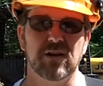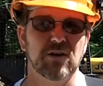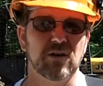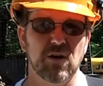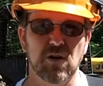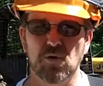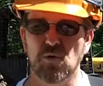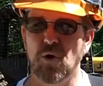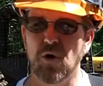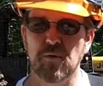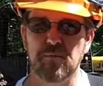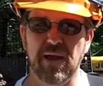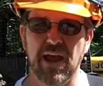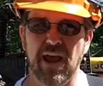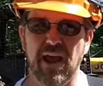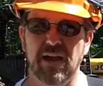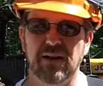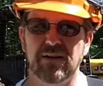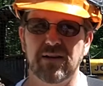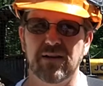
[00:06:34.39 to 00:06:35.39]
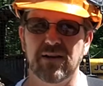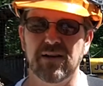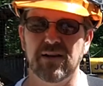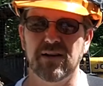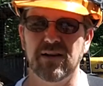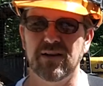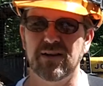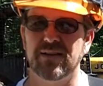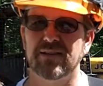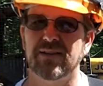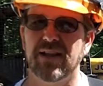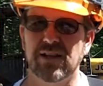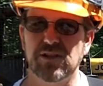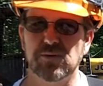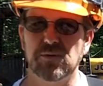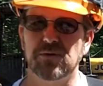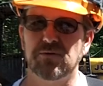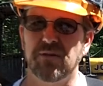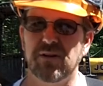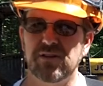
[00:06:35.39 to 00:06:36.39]
good or bad. That's
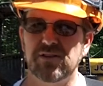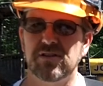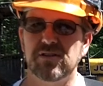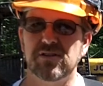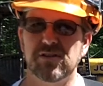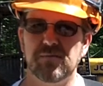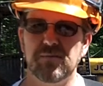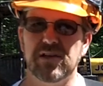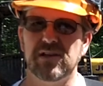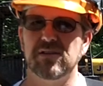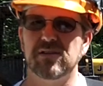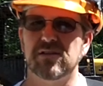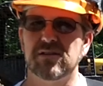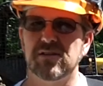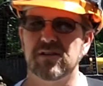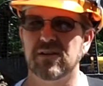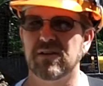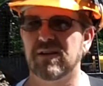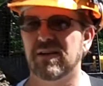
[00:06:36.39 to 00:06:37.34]
what racism is.